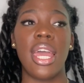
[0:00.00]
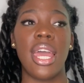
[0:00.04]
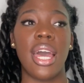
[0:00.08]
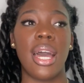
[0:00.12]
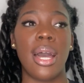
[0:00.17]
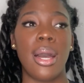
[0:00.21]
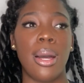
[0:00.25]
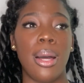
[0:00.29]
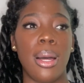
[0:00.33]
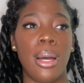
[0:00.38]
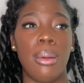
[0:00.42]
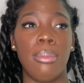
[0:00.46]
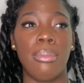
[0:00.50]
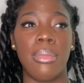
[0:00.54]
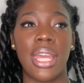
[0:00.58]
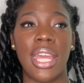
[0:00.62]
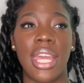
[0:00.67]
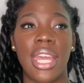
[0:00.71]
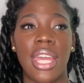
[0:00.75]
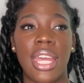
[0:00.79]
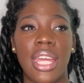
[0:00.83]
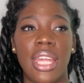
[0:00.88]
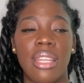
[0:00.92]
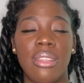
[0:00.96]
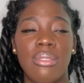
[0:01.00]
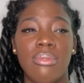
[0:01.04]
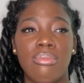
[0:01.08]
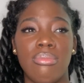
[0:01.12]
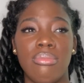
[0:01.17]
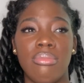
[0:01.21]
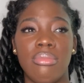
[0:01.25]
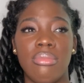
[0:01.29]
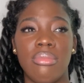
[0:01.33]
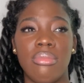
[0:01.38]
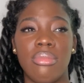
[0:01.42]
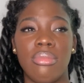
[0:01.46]
And
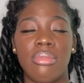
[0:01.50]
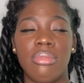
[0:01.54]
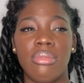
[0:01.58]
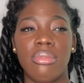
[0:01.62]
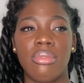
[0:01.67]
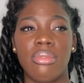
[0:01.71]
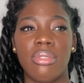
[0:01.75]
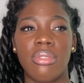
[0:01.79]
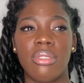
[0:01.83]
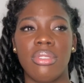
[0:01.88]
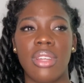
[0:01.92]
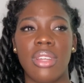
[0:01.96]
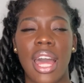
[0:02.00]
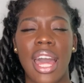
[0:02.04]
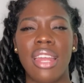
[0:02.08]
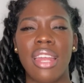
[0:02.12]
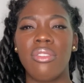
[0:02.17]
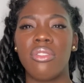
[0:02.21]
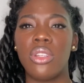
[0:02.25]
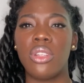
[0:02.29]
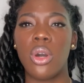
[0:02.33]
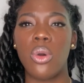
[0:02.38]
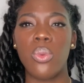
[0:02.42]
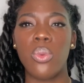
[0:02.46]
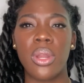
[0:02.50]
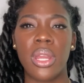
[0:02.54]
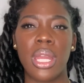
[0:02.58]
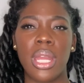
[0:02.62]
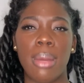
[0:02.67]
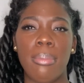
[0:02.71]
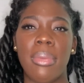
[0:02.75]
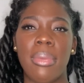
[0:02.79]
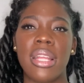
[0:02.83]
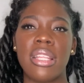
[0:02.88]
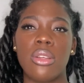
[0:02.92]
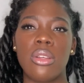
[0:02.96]
out of nowhere, in
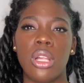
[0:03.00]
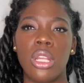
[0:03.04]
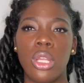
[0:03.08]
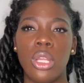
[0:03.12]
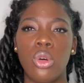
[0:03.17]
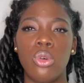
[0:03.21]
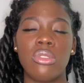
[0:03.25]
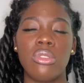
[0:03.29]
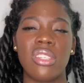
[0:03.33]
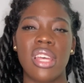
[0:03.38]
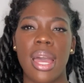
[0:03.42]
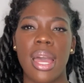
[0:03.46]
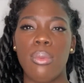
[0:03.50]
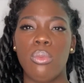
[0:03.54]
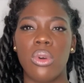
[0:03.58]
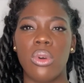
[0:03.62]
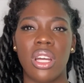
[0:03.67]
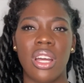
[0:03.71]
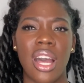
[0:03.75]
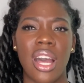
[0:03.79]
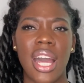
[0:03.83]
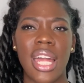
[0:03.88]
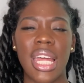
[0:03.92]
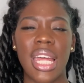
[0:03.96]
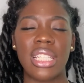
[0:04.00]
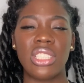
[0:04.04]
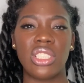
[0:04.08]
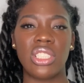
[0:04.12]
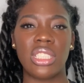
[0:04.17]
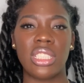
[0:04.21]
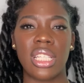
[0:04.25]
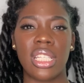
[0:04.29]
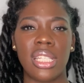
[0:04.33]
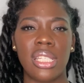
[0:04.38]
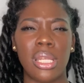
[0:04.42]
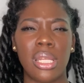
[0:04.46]
my alone time with God, I
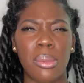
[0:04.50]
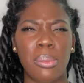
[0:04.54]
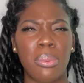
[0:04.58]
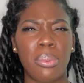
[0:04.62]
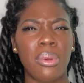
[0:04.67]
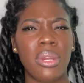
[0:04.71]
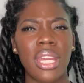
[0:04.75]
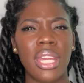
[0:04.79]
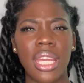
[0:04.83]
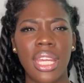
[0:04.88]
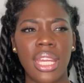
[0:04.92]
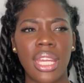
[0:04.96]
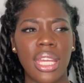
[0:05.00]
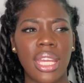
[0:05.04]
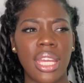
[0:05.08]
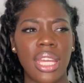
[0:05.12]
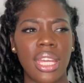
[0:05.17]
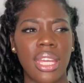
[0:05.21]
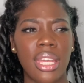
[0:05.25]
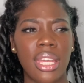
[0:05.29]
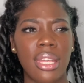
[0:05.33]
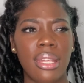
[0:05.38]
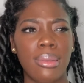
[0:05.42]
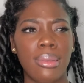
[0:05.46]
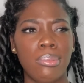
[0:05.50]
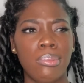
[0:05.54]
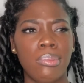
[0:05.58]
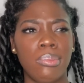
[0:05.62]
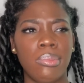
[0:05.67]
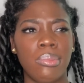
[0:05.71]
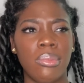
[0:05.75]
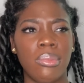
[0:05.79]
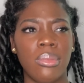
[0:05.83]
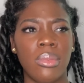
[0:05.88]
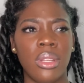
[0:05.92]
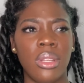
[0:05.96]
just ended up praying, and
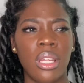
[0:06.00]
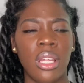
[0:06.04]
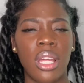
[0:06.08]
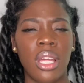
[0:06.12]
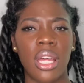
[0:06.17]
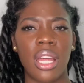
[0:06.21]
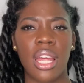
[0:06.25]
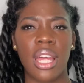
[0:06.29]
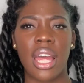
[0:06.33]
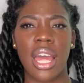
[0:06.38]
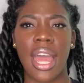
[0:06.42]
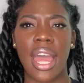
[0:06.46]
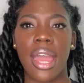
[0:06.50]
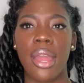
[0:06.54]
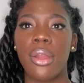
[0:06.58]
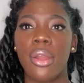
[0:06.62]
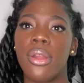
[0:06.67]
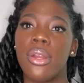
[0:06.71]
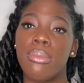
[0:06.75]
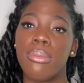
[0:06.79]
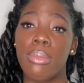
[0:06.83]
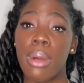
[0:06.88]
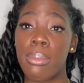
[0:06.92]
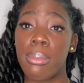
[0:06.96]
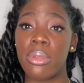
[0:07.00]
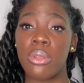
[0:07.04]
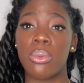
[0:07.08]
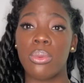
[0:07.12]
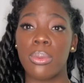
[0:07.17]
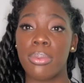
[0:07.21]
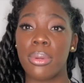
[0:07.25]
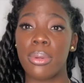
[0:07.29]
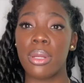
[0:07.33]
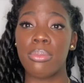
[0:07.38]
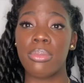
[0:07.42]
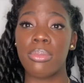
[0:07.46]
I heard Mommies with
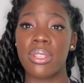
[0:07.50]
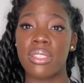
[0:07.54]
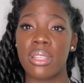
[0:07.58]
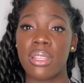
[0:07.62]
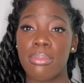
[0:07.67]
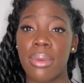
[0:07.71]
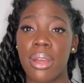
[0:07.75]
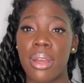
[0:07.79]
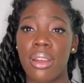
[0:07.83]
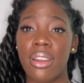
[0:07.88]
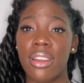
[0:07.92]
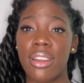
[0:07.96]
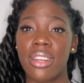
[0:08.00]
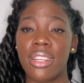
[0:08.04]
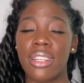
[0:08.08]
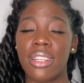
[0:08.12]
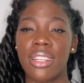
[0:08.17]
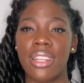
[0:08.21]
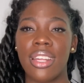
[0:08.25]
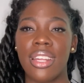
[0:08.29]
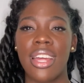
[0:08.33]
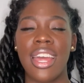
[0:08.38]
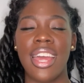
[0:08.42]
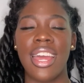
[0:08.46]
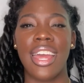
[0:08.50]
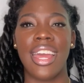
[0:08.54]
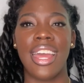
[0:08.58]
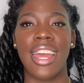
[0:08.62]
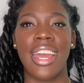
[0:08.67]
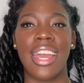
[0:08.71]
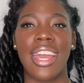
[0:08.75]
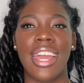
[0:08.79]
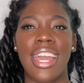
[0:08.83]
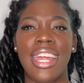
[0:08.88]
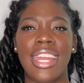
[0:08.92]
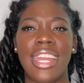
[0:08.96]
Purpose in my heart.
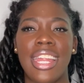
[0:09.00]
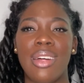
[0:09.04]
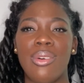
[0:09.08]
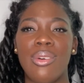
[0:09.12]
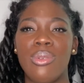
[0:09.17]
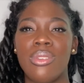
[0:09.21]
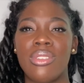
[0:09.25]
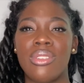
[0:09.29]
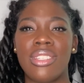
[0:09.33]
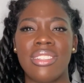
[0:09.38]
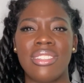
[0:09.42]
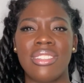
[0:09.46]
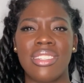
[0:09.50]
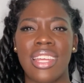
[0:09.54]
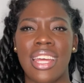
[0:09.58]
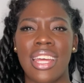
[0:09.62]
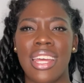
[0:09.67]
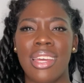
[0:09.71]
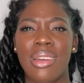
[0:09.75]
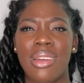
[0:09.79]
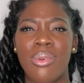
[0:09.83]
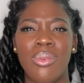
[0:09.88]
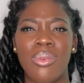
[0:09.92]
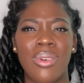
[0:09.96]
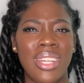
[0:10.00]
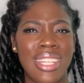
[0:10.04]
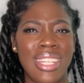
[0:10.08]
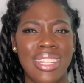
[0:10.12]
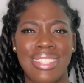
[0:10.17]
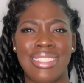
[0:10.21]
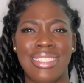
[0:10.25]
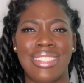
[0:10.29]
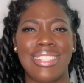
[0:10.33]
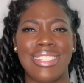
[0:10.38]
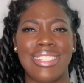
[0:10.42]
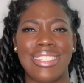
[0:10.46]
And I was just like, what is
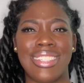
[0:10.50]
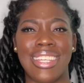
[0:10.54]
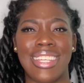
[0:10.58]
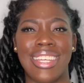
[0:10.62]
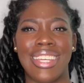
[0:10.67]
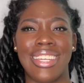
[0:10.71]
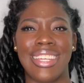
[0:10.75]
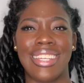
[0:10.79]
this thing?